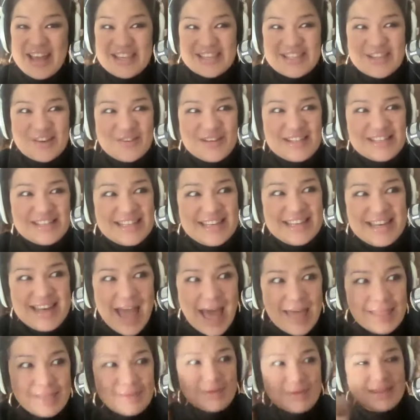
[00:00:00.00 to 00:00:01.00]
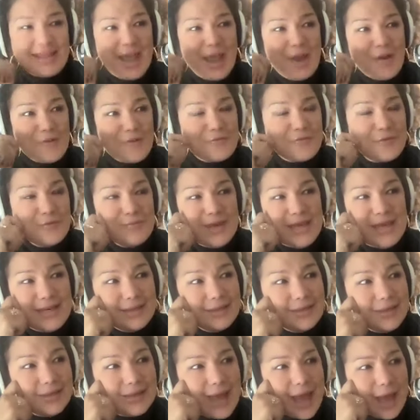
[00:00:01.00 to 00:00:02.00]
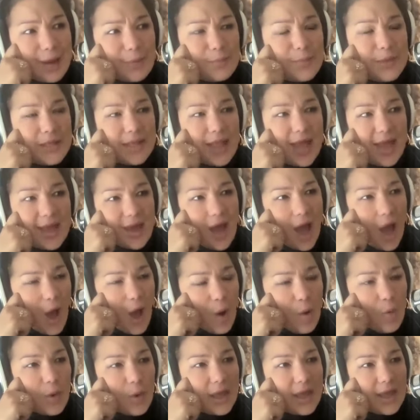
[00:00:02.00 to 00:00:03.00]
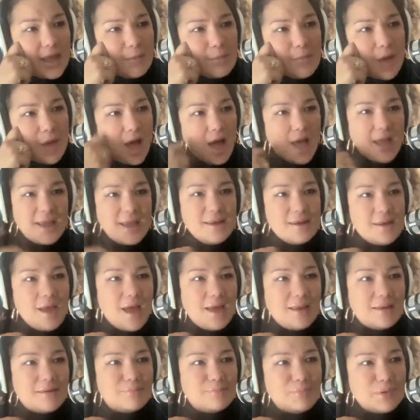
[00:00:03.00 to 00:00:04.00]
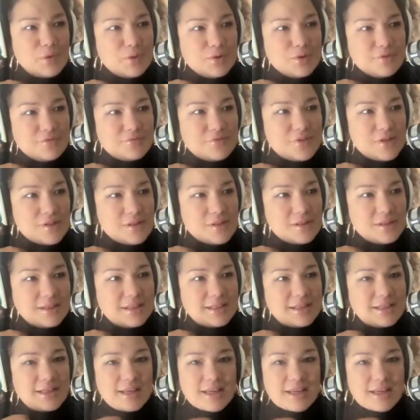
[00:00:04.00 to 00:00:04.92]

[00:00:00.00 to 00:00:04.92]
So it's another layer for me to look at and be like, oh, am I not beautiful?